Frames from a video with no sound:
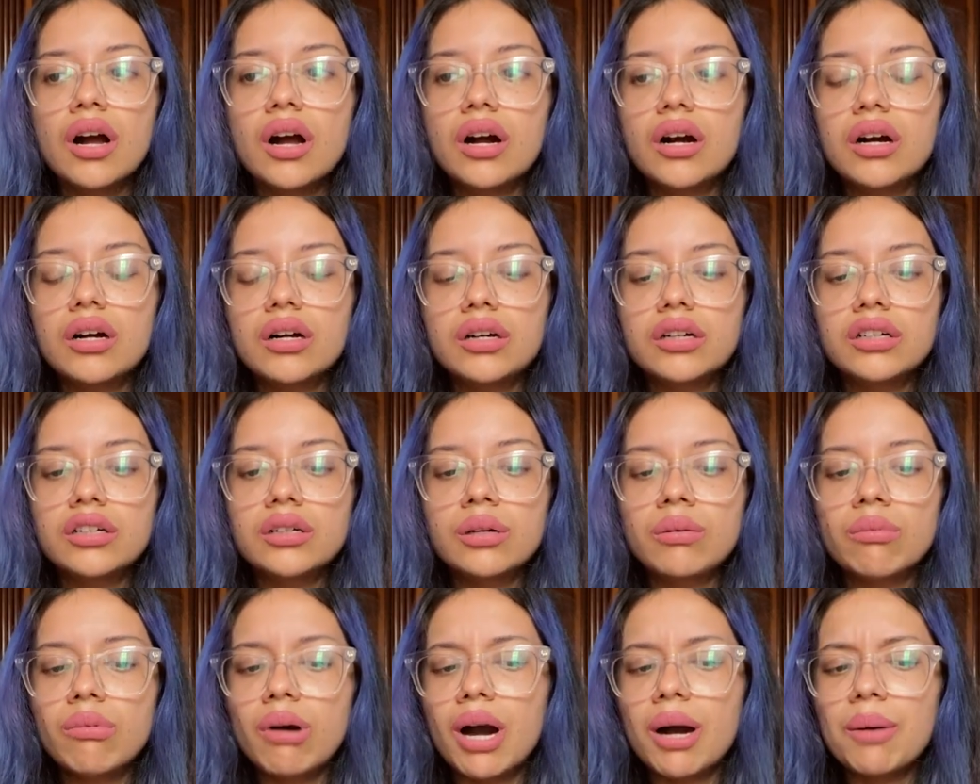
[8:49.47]

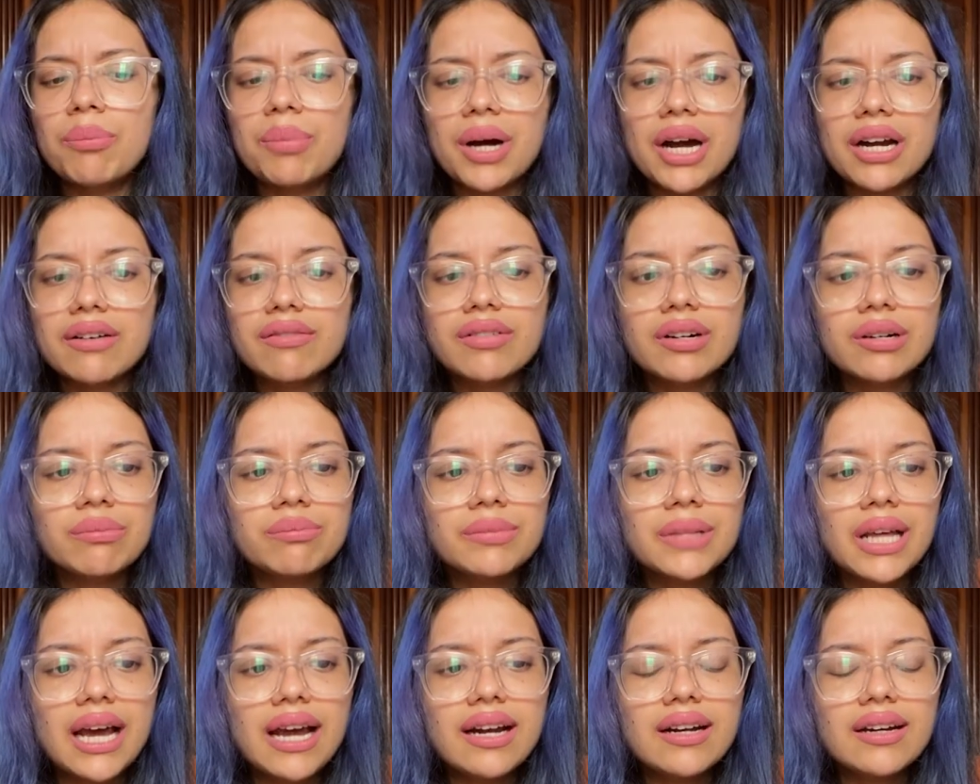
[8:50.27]
Uh, apart
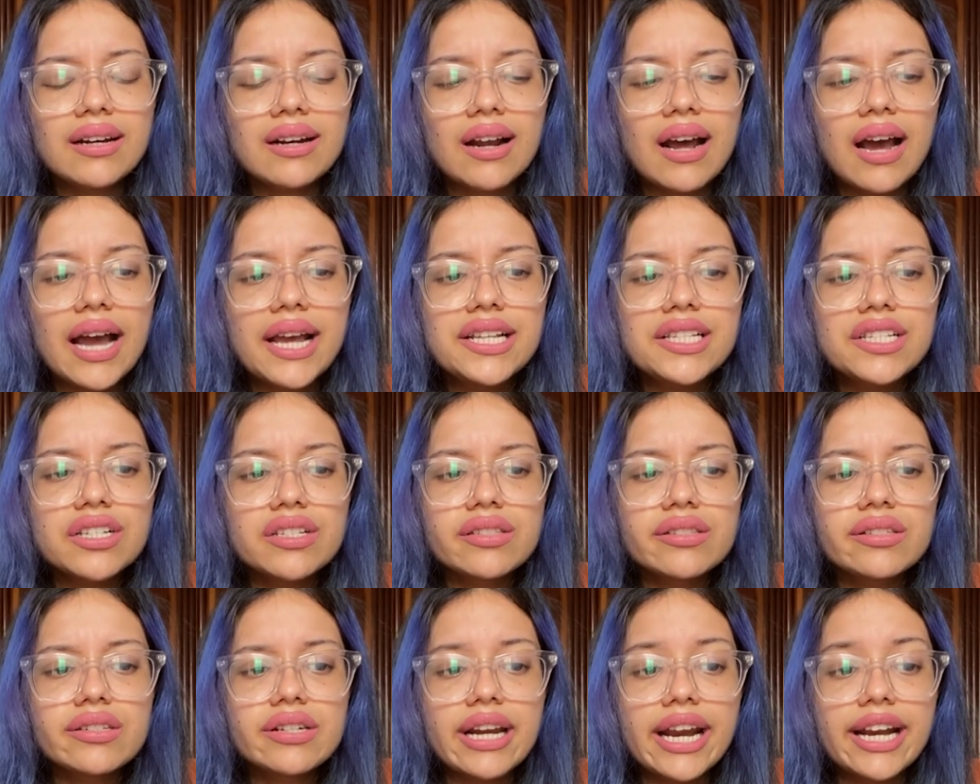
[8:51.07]
from that, I
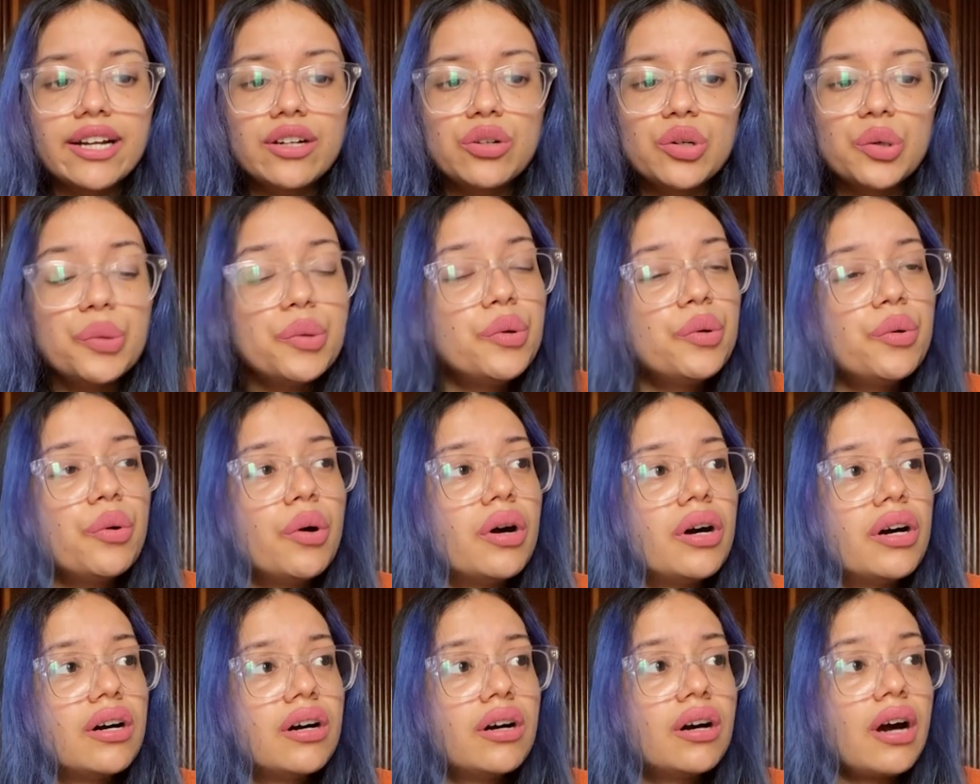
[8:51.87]
just try to,
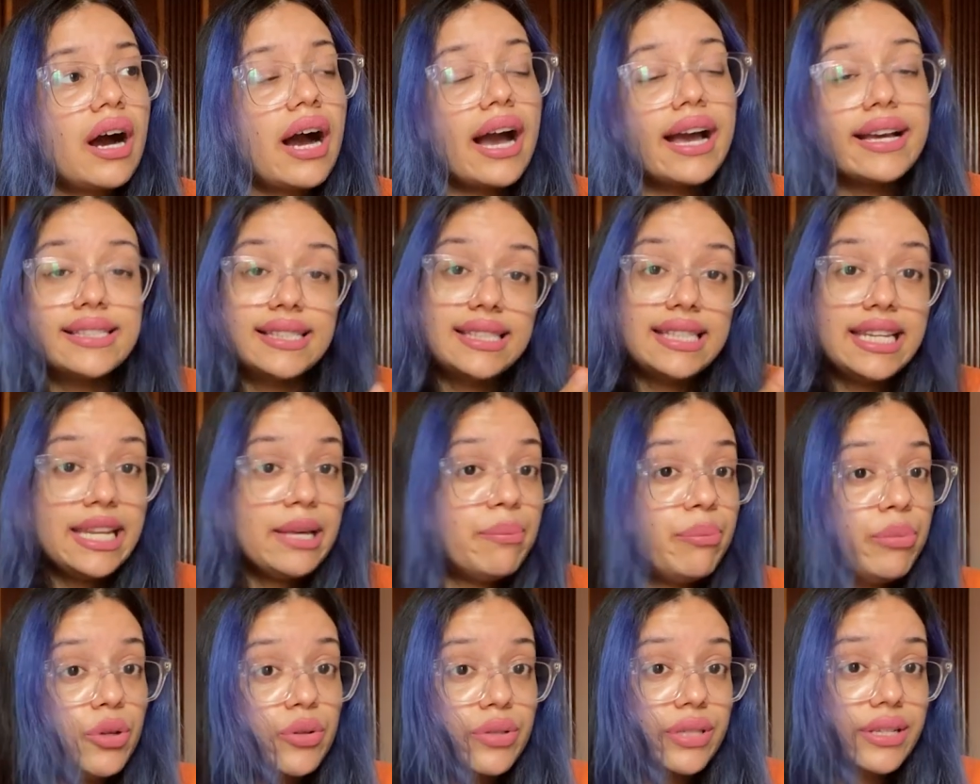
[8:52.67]
uh, I
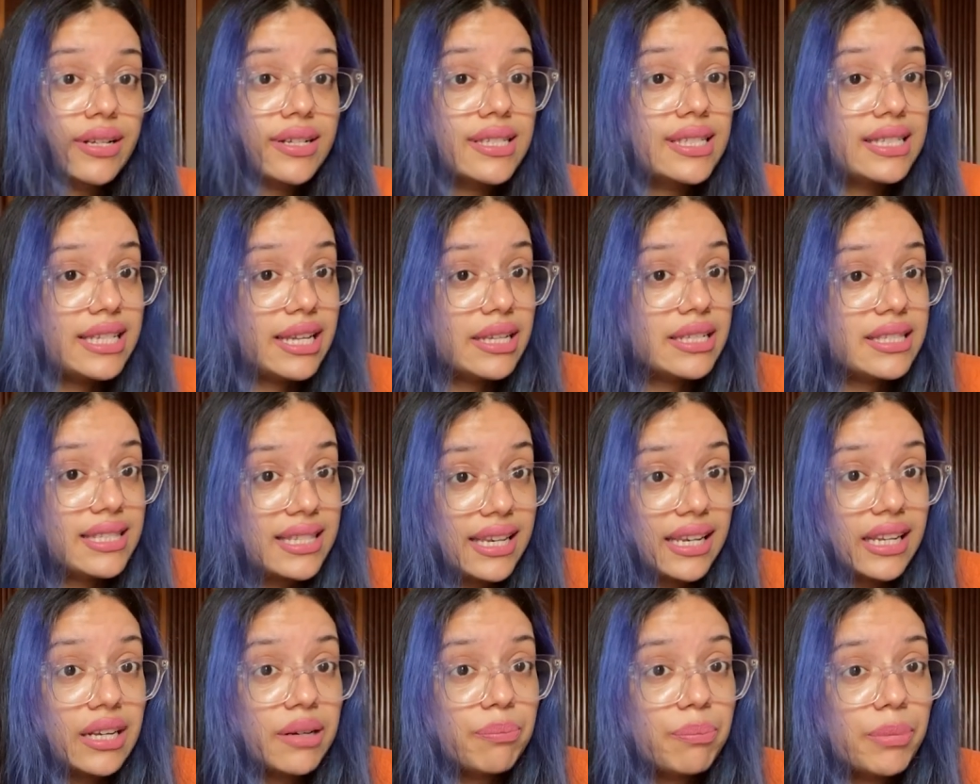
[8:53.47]
sleep using a
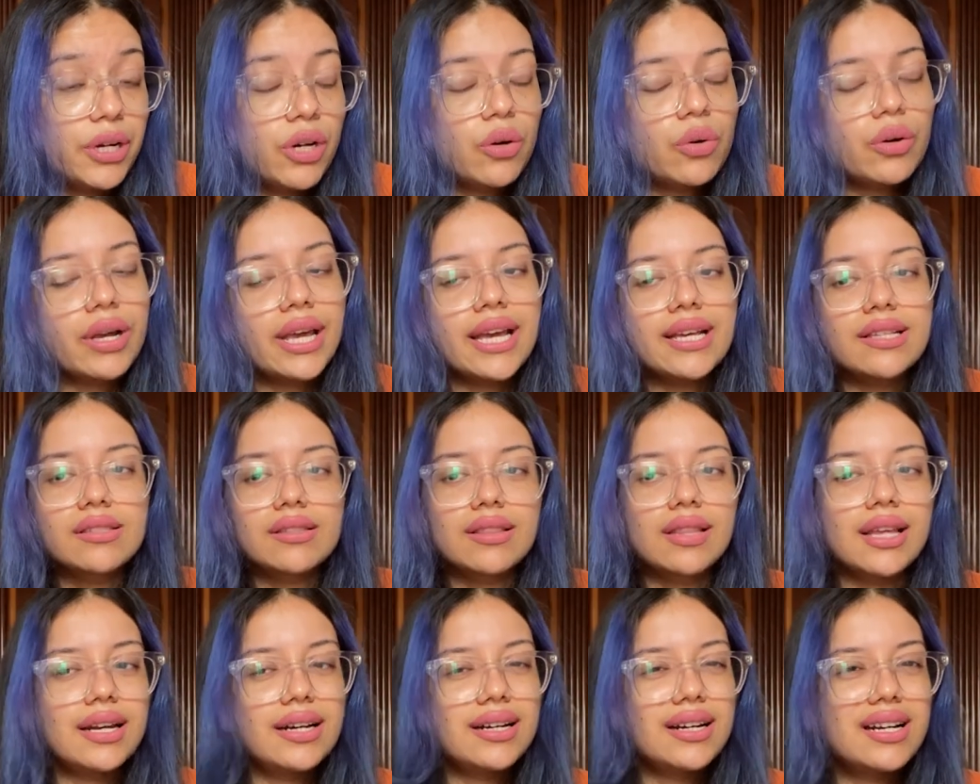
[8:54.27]
silk pillowcase
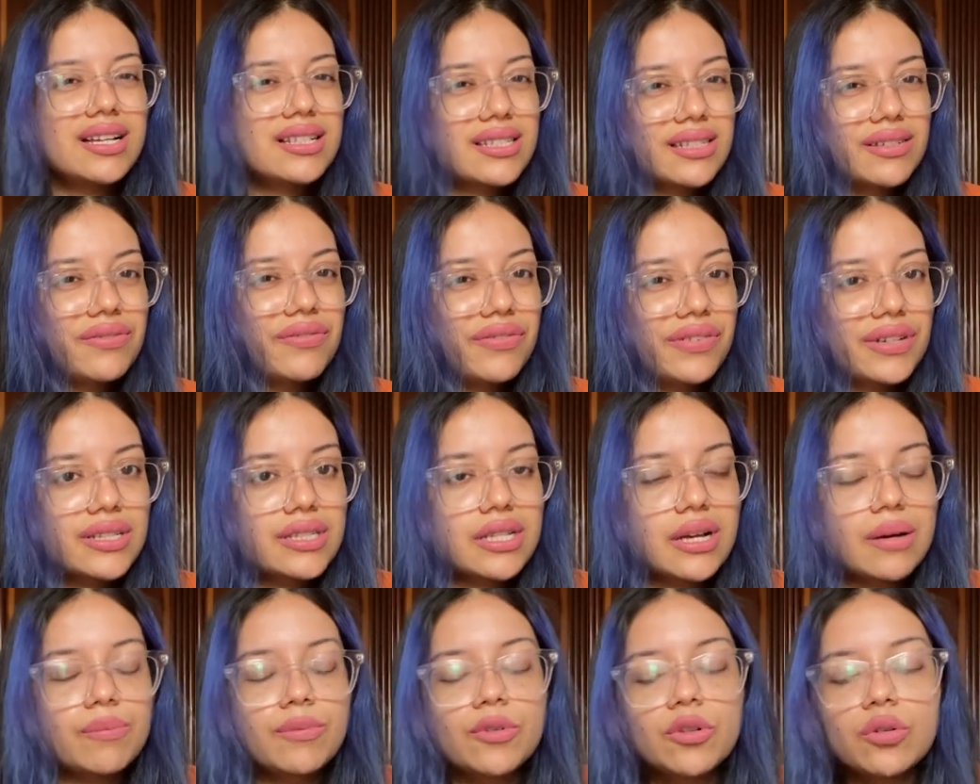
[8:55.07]
so that it doesn't
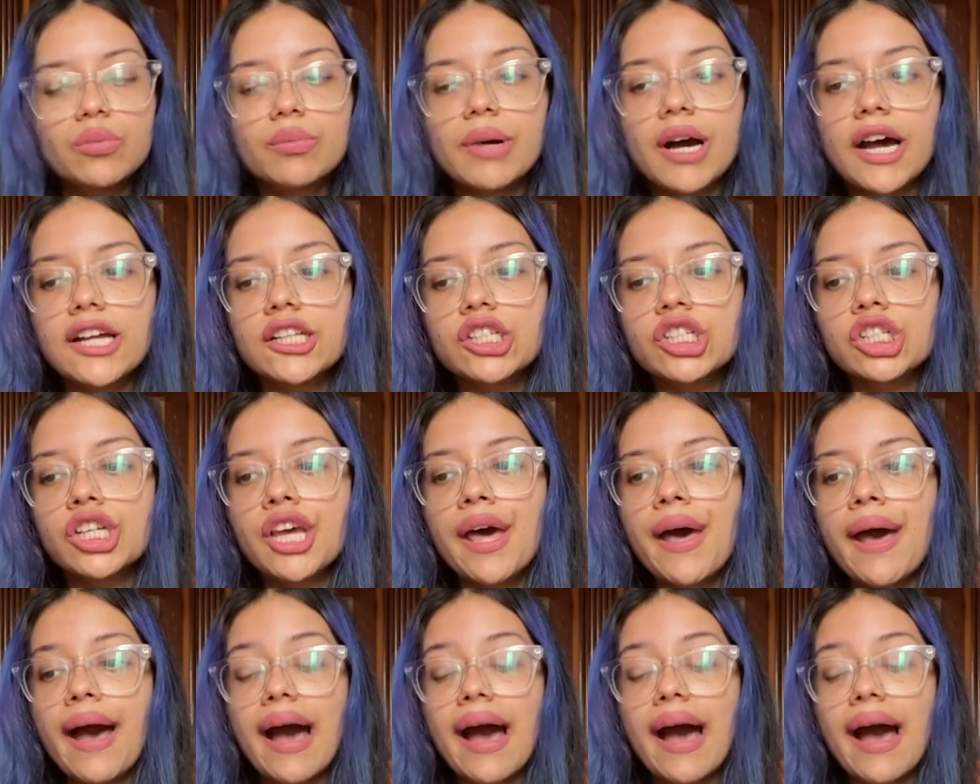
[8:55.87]
frizz up too much.